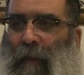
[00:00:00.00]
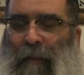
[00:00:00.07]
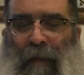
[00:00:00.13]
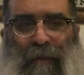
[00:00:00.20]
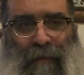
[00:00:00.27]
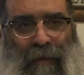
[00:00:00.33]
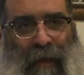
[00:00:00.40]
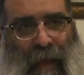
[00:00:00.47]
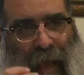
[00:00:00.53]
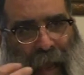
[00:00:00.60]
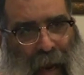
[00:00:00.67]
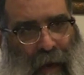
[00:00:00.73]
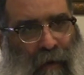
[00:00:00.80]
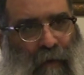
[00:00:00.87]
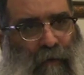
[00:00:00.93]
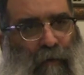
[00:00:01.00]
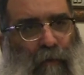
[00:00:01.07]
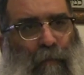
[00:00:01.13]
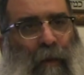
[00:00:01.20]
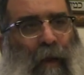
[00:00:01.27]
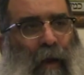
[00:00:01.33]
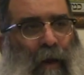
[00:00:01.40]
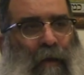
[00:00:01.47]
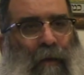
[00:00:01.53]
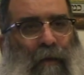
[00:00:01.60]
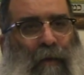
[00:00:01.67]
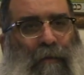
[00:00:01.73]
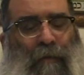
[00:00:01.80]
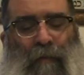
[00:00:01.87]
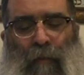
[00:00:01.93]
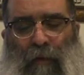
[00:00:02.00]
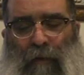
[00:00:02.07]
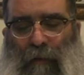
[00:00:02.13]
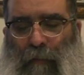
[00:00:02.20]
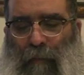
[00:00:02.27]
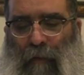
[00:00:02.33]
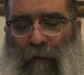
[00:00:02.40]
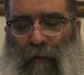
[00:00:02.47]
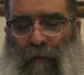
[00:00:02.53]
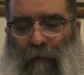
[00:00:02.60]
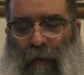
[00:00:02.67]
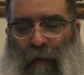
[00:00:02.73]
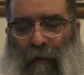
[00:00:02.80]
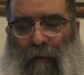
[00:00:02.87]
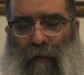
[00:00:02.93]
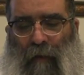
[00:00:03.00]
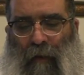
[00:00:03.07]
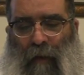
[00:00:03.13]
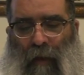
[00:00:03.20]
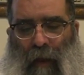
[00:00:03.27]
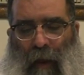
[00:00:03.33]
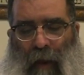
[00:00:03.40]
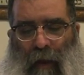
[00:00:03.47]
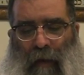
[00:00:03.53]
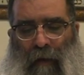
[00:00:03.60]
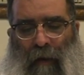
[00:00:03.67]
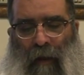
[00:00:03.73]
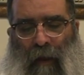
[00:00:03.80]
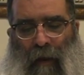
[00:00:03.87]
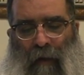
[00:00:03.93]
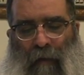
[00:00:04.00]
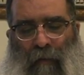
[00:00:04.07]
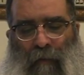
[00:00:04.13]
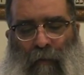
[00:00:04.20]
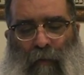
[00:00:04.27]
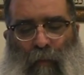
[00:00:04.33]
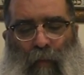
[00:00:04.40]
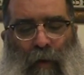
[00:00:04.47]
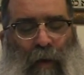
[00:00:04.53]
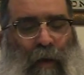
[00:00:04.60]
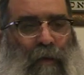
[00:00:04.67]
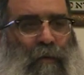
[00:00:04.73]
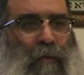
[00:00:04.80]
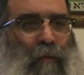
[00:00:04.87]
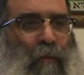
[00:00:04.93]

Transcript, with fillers: That's the attitude behind it. That's the most important thing. And, and we, need to,